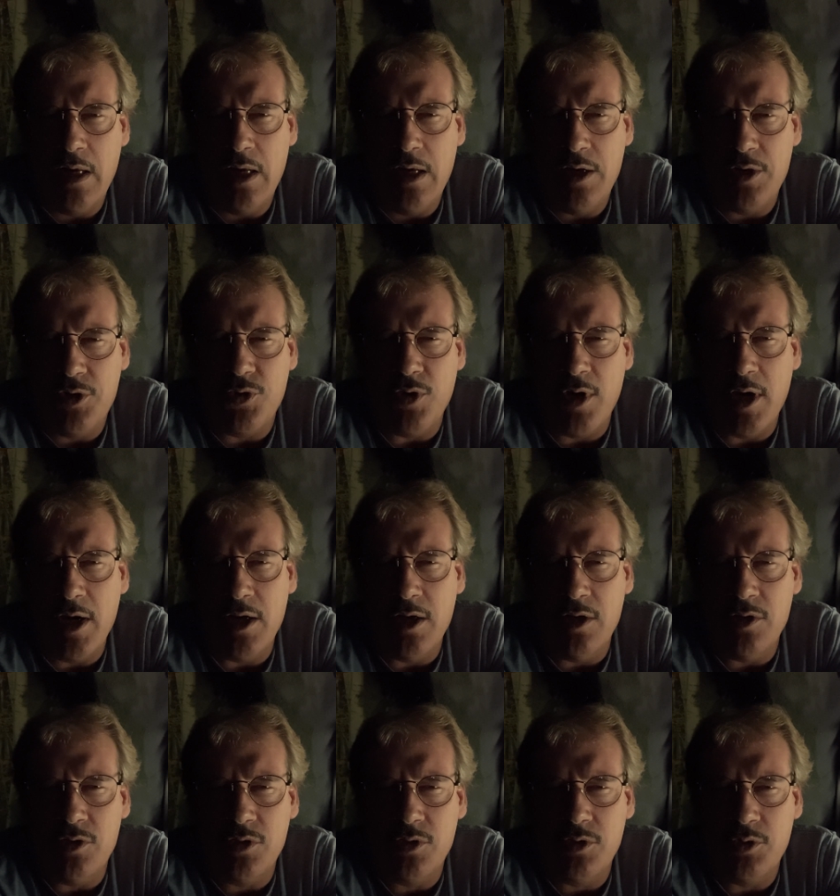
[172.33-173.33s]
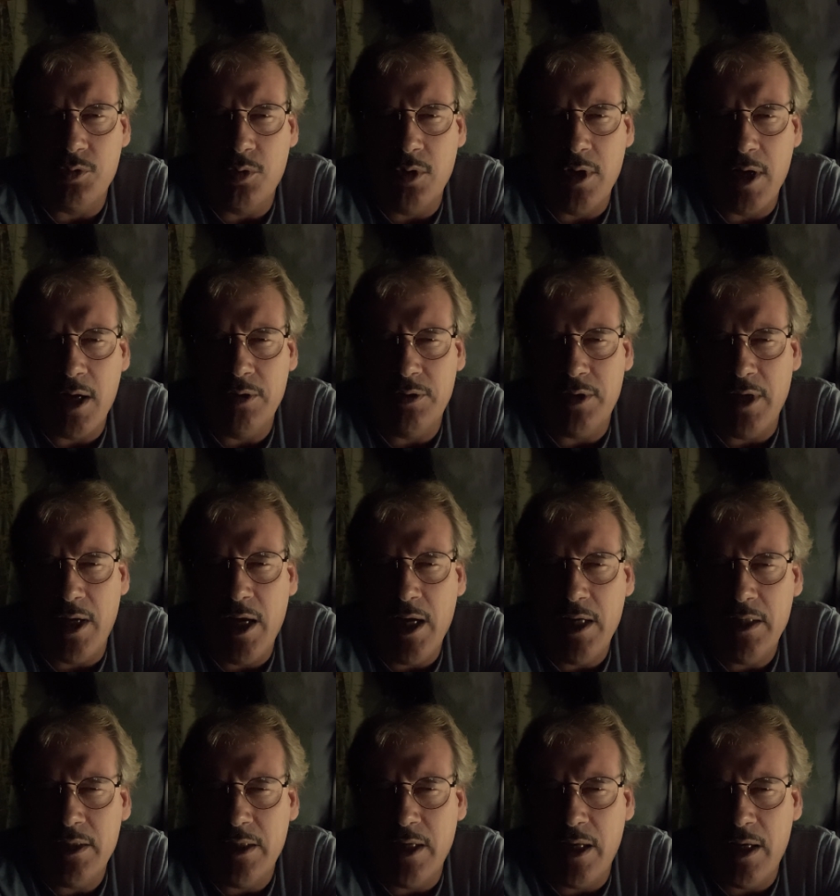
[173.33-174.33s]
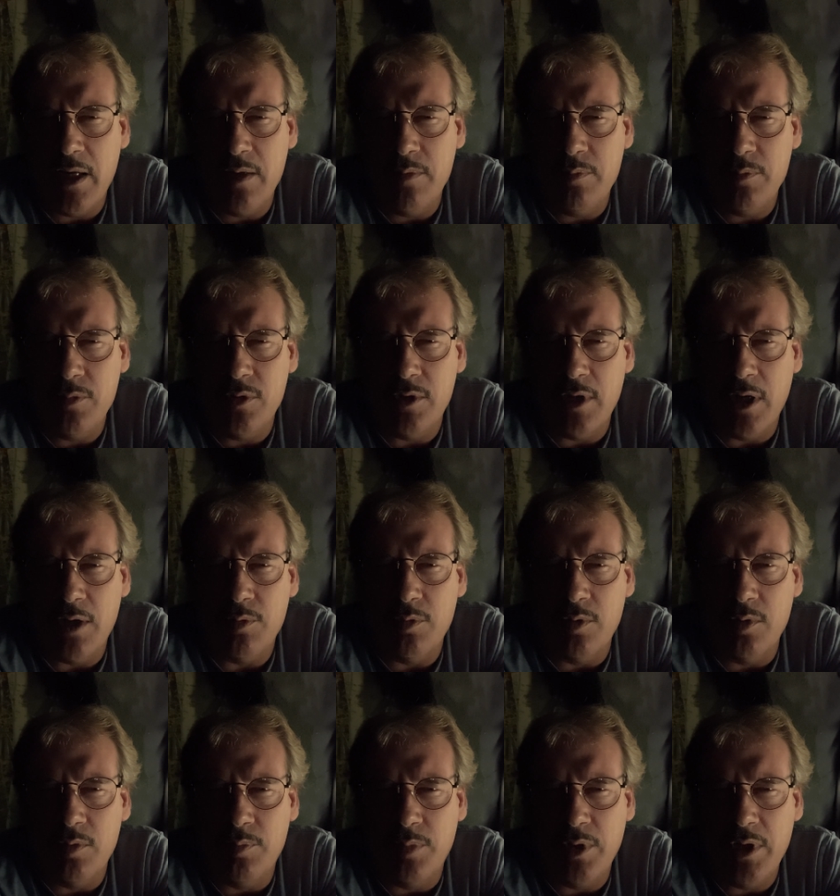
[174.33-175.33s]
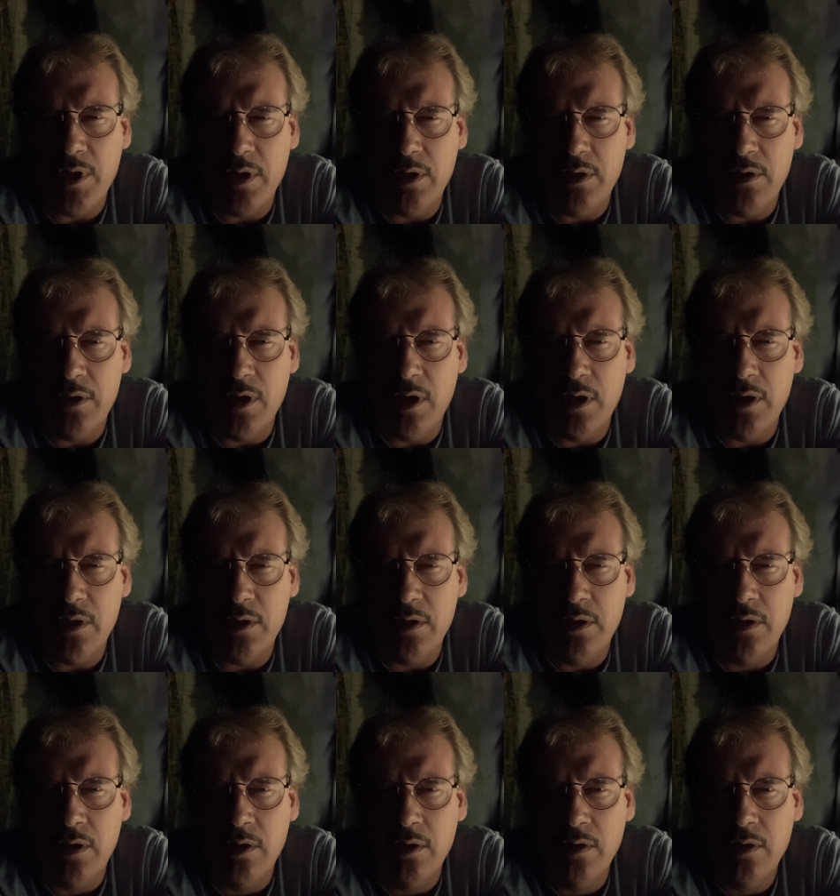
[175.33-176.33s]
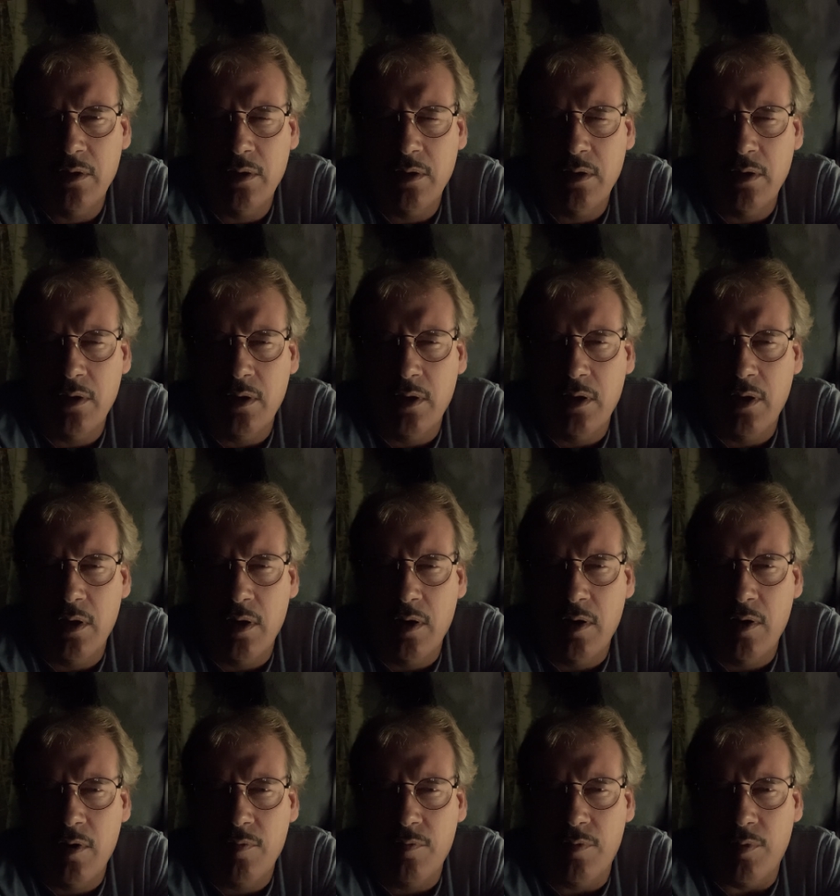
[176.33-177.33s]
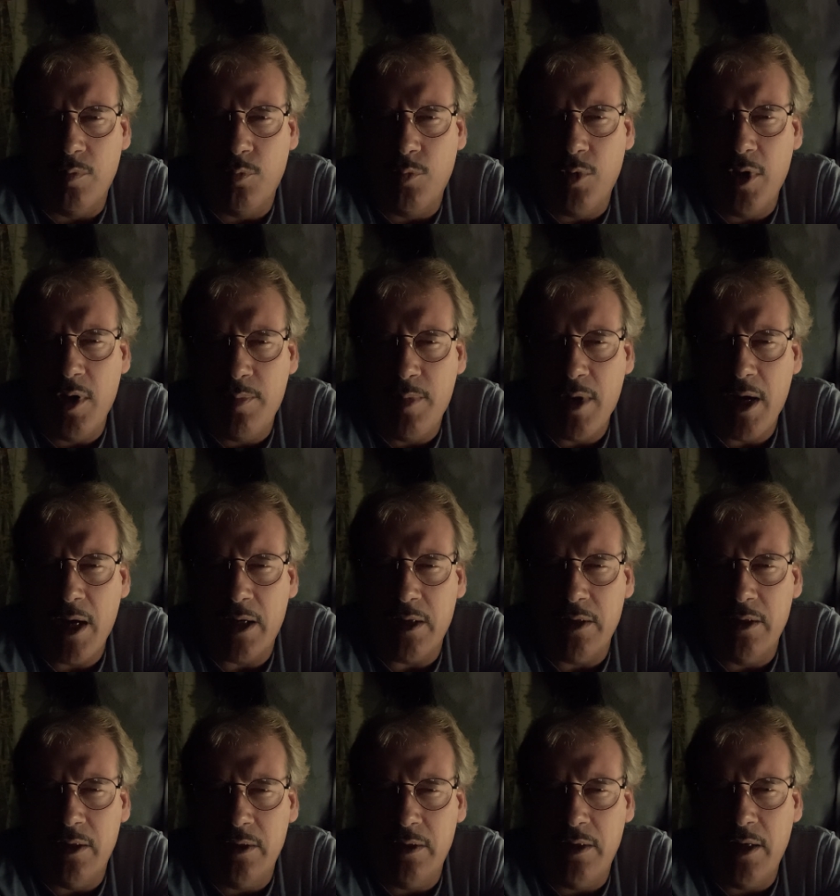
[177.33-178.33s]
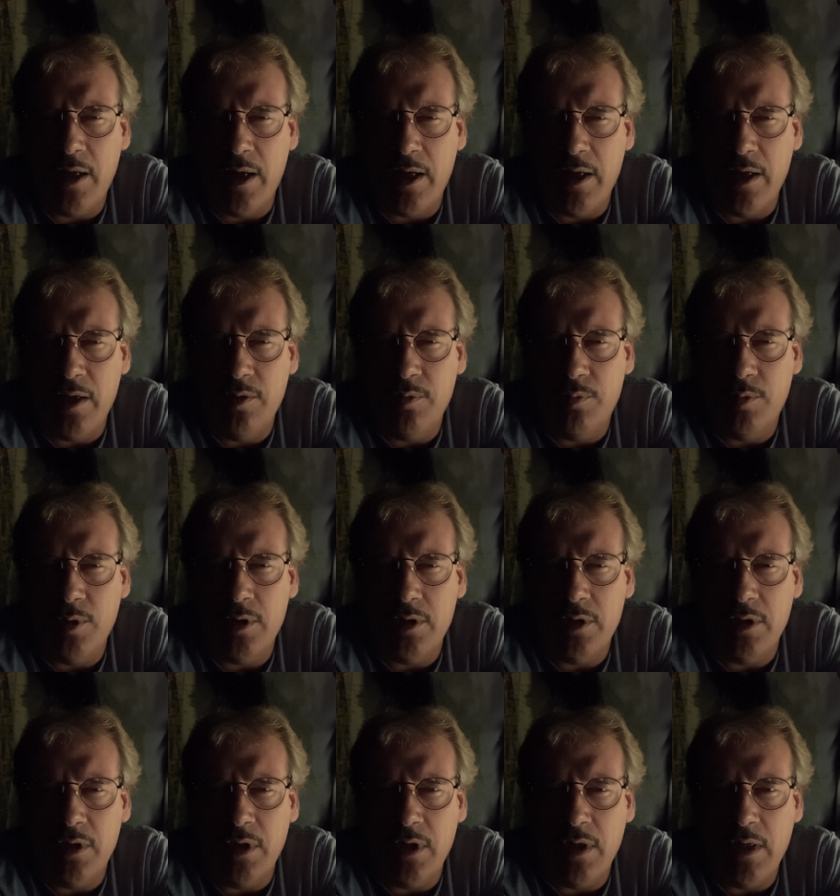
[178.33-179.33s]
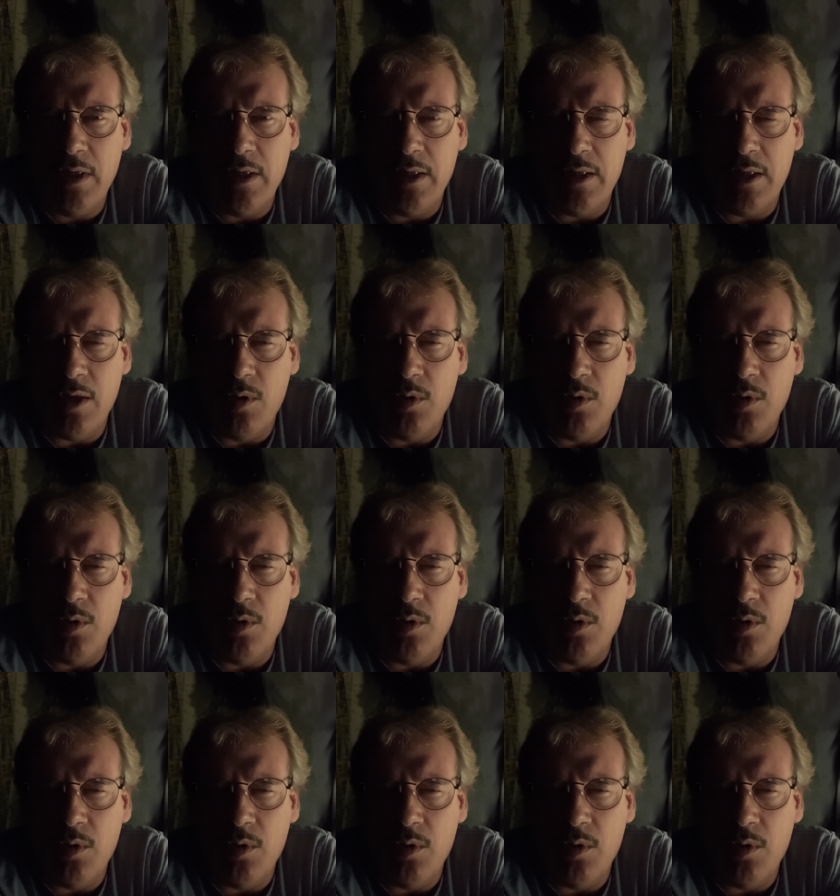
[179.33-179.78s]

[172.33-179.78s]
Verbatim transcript: and trying to sort out the head games that were being done from way back in the day when the